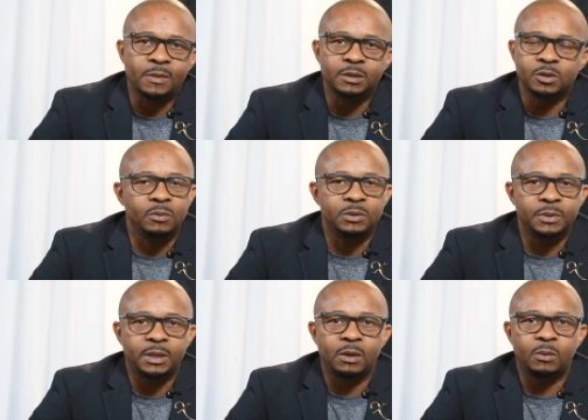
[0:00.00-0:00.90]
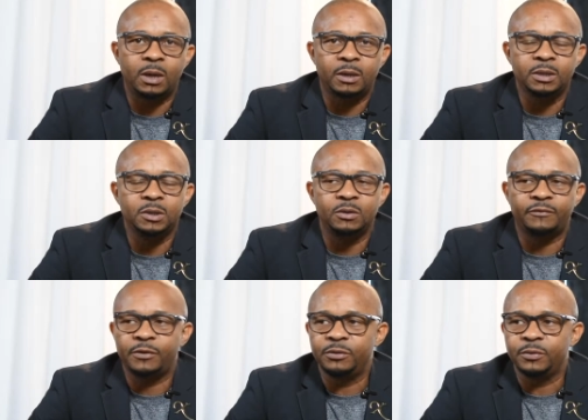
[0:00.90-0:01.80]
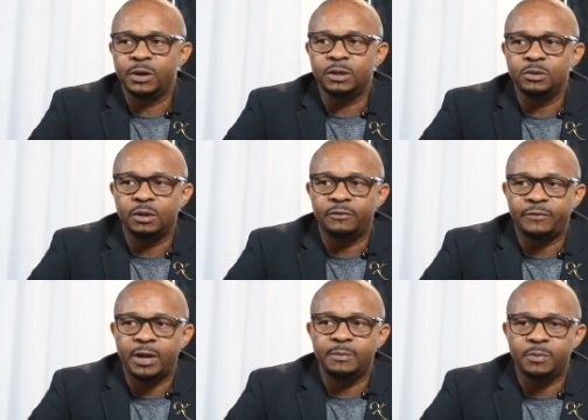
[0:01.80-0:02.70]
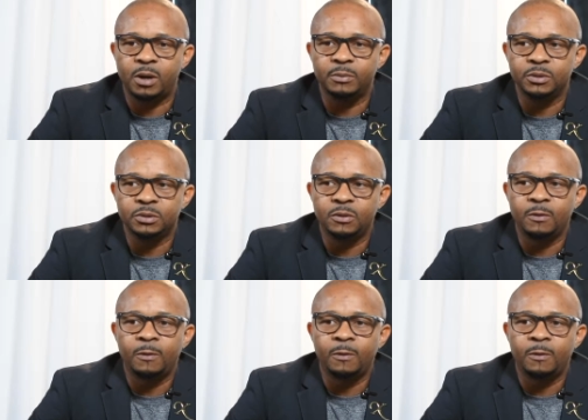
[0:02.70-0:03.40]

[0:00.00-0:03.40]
It's always been that way. You know, it's very rare that you can find barbers